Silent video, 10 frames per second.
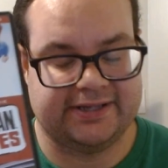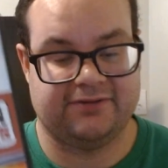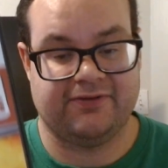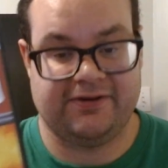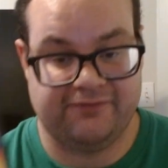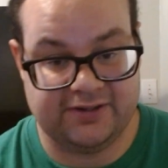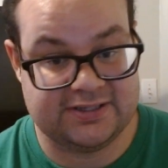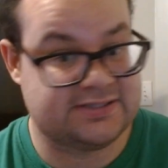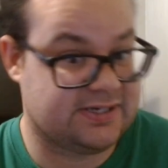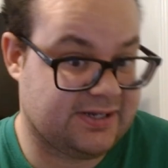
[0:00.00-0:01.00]
They had to fight
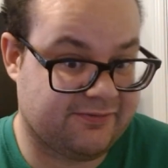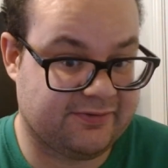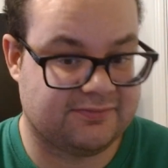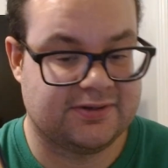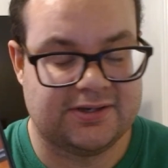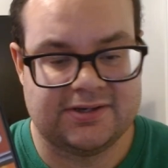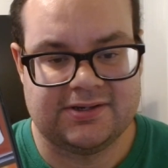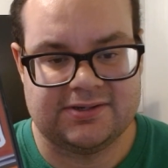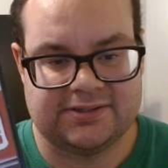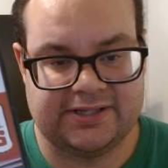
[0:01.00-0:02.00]
villains, and even
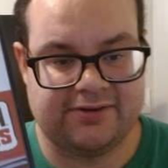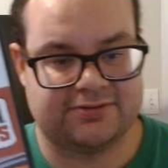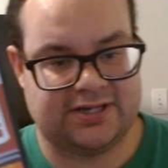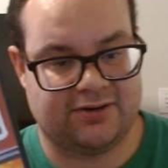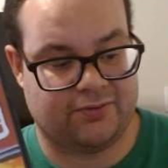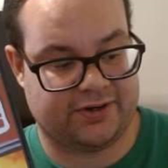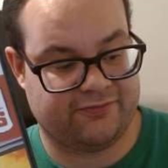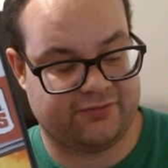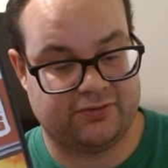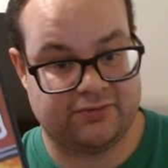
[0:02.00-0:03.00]
the heroes that are
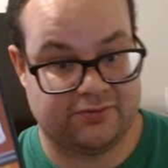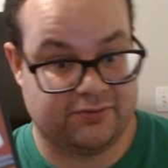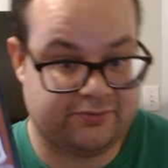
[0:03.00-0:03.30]
working for Luthor.